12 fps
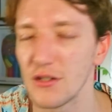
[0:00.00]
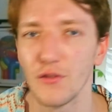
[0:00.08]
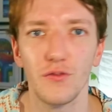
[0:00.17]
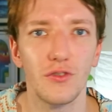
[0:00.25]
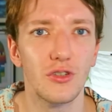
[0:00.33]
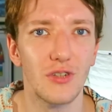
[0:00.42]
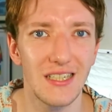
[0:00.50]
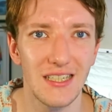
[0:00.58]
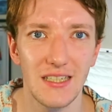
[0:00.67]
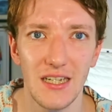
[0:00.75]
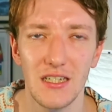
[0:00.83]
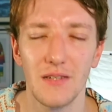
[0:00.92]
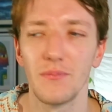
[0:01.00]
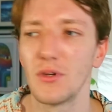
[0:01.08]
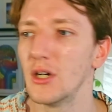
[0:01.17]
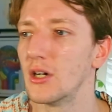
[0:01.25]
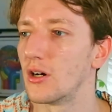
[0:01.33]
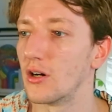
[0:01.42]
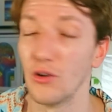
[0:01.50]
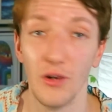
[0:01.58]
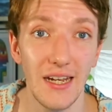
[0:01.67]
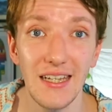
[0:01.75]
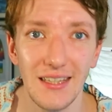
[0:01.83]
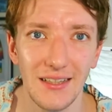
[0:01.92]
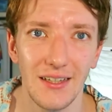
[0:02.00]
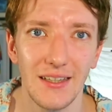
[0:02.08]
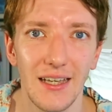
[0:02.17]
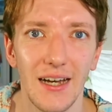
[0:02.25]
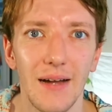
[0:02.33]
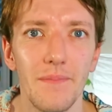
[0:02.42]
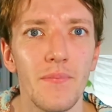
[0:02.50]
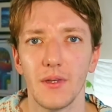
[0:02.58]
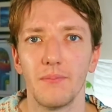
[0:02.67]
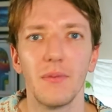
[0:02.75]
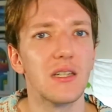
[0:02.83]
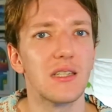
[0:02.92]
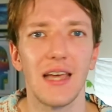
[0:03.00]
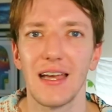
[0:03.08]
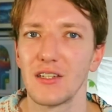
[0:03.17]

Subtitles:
of criticism or anything like that must